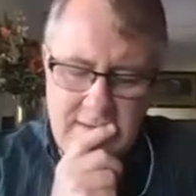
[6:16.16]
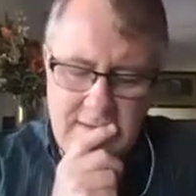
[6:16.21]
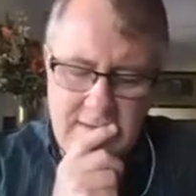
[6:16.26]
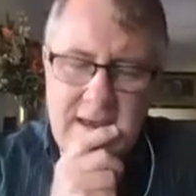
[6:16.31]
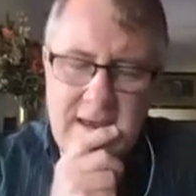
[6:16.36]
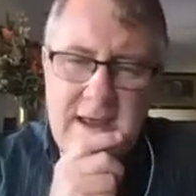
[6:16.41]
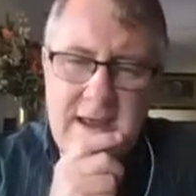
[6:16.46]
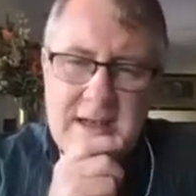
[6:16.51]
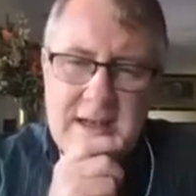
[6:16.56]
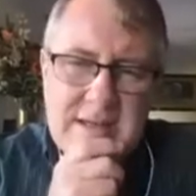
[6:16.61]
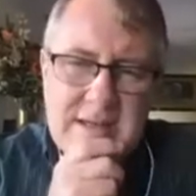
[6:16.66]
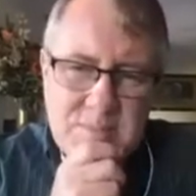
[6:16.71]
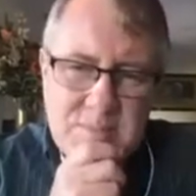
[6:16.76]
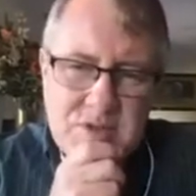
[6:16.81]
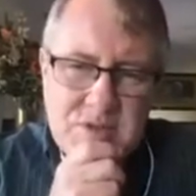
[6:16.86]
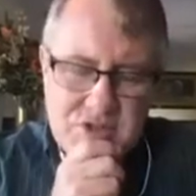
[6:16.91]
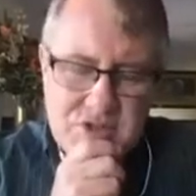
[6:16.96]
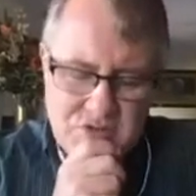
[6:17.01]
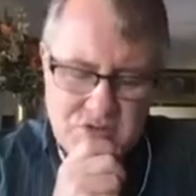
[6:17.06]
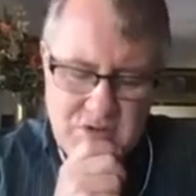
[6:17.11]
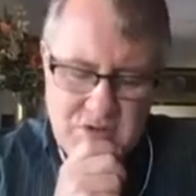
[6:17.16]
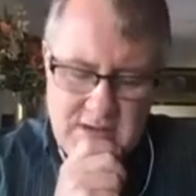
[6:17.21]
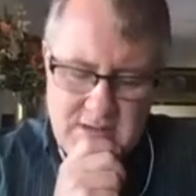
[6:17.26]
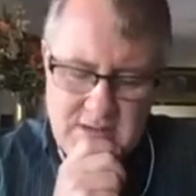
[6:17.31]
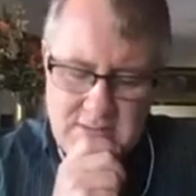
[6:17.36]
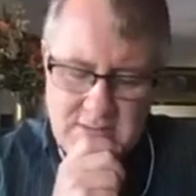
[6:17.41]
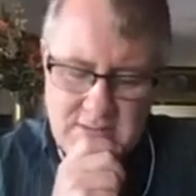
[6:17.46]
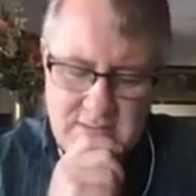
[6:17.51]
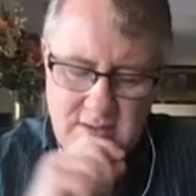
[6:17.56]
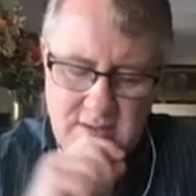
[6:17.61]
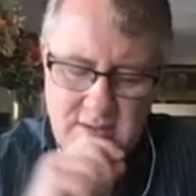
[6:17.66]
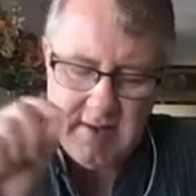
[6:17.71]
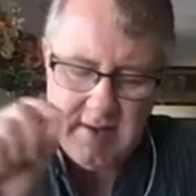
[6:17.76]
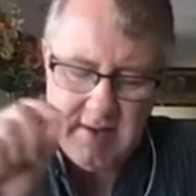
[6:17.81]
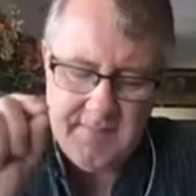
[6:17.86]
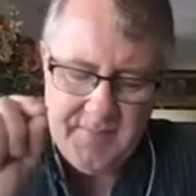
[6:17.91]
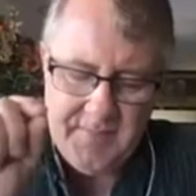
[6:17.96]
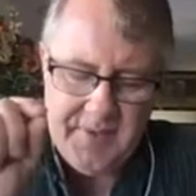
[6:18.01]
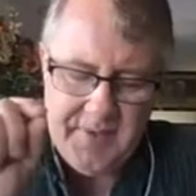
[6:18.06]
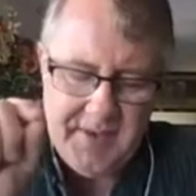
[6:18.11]
And demonstrate
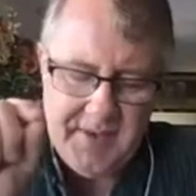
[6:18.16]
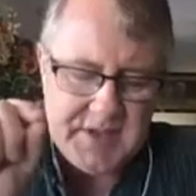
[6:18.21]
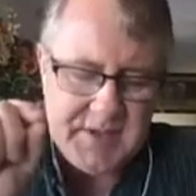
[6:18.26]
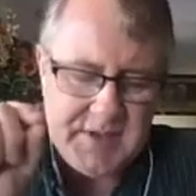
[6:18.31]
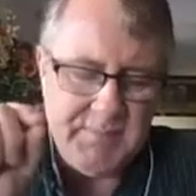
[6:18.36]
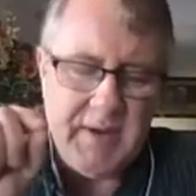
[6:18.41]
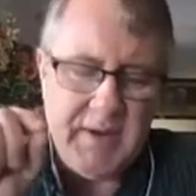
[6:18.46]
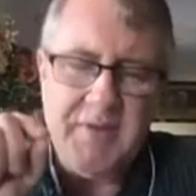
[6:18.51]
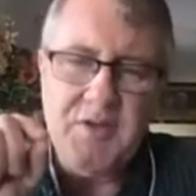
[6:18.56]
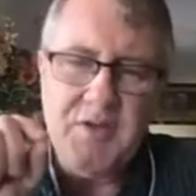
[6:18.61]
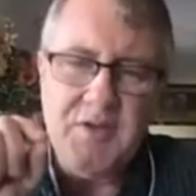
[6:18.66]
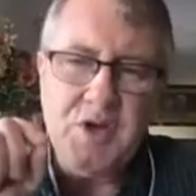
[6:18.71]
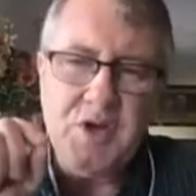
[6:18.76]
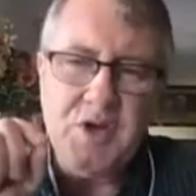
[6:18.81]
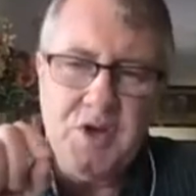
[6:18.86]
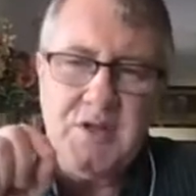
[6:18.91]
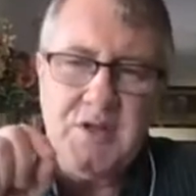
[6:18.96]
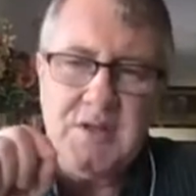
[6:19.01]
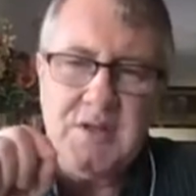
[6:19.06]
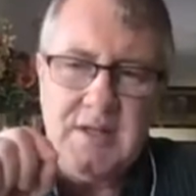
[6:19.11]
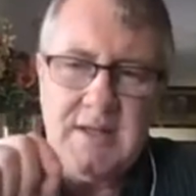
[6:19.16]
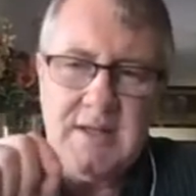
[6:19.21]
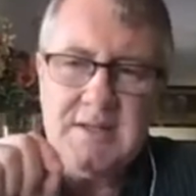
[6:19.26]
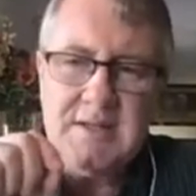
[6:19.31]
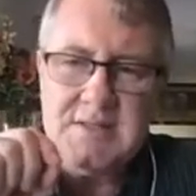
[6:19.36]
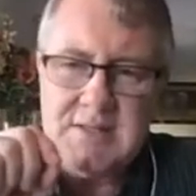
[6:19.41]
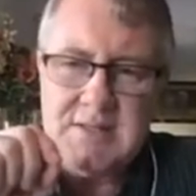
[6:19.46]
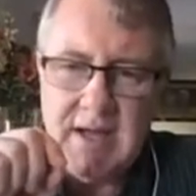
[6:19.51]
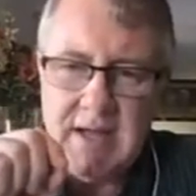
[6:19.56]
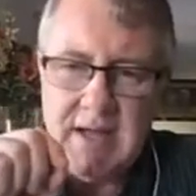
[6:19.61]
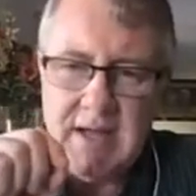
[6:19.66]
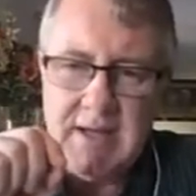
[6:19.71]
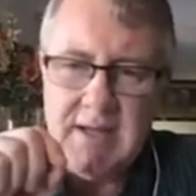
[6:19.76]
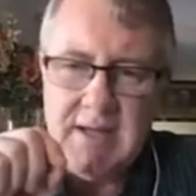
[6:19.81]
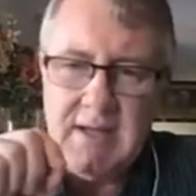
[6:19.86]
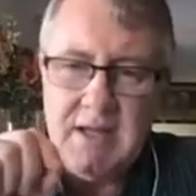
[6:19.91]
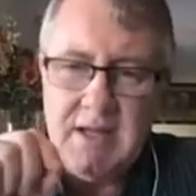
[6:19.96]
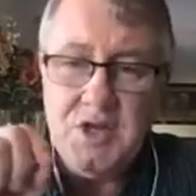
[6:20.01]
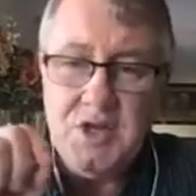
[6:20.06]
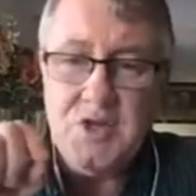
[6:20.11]
this by their good deeds done
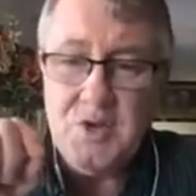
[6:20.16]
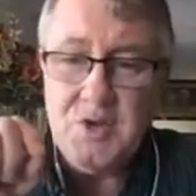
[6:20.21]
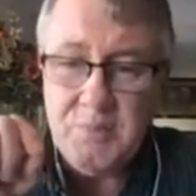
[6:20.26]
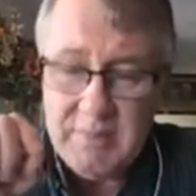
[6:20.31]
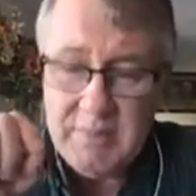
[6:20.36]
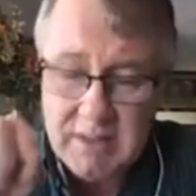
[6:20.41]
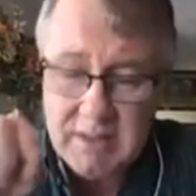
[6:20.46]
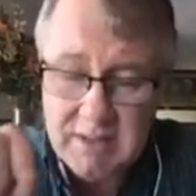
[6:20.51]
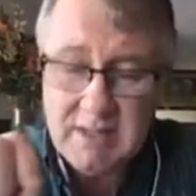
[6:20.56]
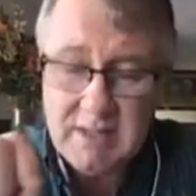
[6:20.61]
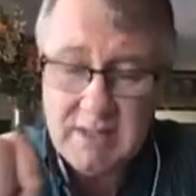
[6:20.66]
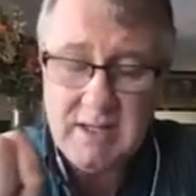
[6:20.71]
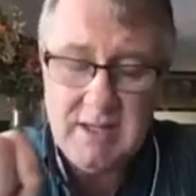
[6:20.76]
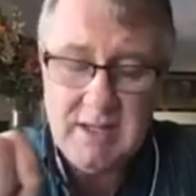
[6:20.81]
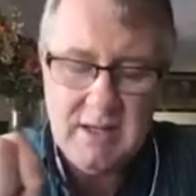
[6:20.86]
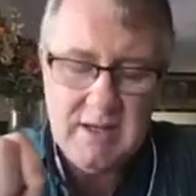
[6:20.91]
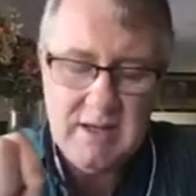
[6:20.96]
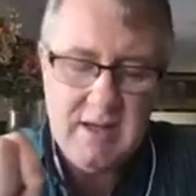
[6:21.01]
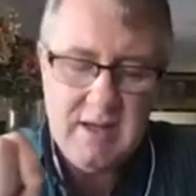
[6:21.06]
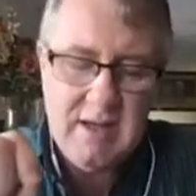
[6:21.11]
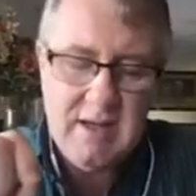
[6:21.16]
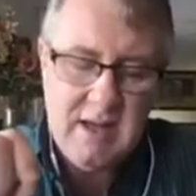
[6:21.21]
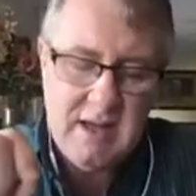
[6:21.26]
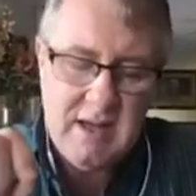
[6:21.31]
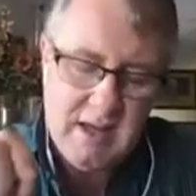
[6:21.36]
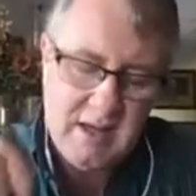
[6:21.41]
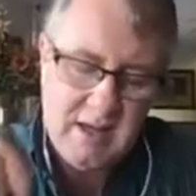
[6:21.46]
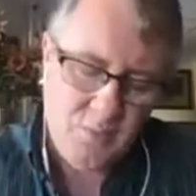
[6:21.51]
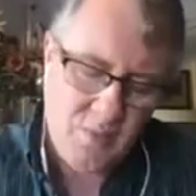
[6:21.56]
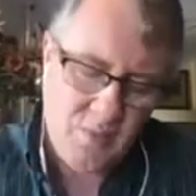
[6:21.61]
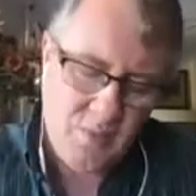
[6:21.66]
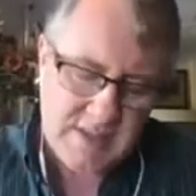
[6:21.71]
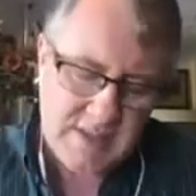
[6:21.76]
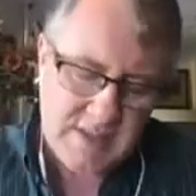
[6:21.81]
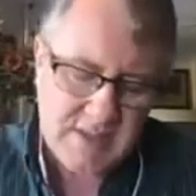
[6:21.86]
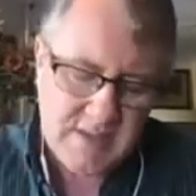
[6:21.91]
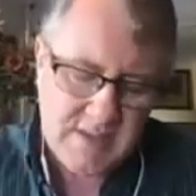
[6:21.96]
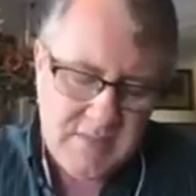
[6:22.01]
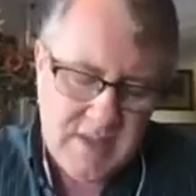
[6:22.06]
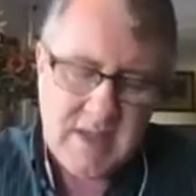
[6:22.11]
in humility and
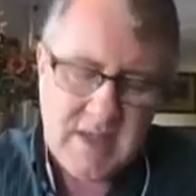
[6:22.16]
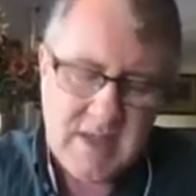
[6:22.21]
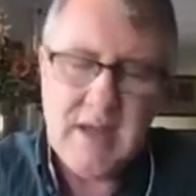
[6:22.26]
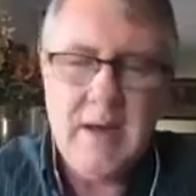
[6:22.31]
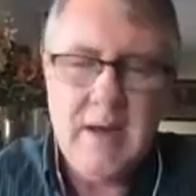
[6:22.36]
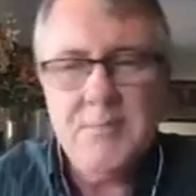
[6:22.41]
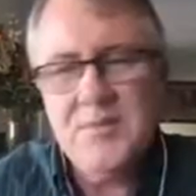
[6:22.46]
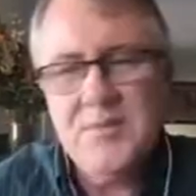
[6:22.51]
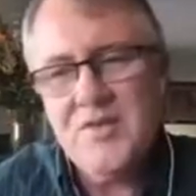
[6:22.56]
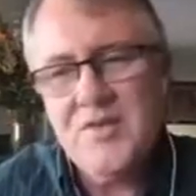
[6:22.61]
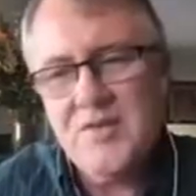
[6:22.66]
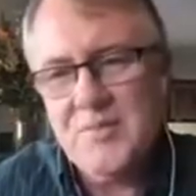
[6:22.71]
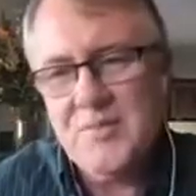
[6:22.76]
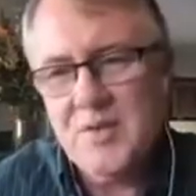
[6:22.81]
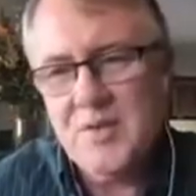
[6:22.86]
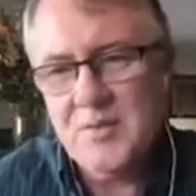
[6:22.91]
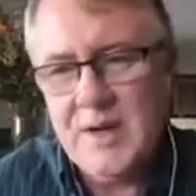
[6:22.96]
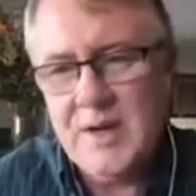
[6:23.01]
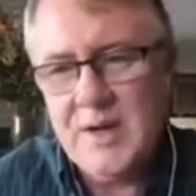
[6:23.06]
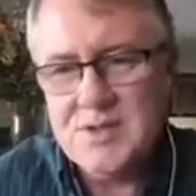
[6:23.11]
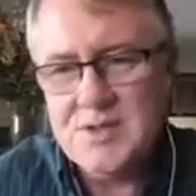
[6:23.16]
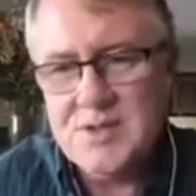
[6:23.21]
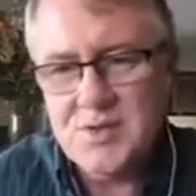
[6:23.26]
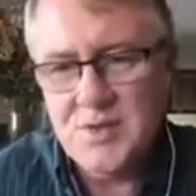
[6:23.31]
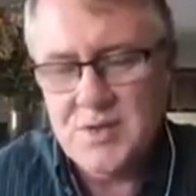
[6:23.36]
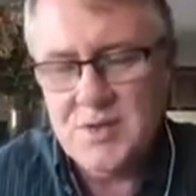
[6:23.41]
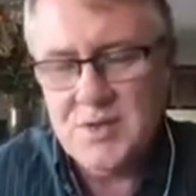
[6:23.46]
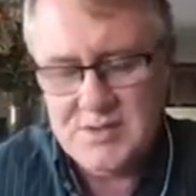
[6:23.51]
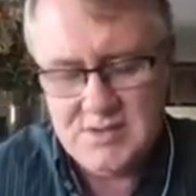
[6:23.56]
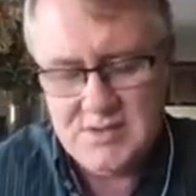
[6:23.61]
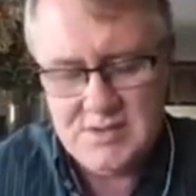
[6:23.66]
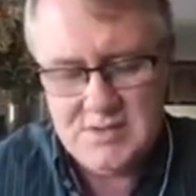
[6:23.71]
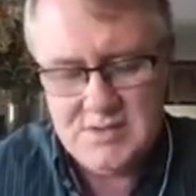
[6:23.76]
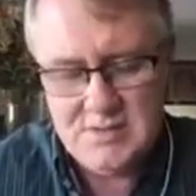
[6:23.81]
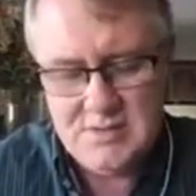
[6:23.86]
wisdom that comes from the right source.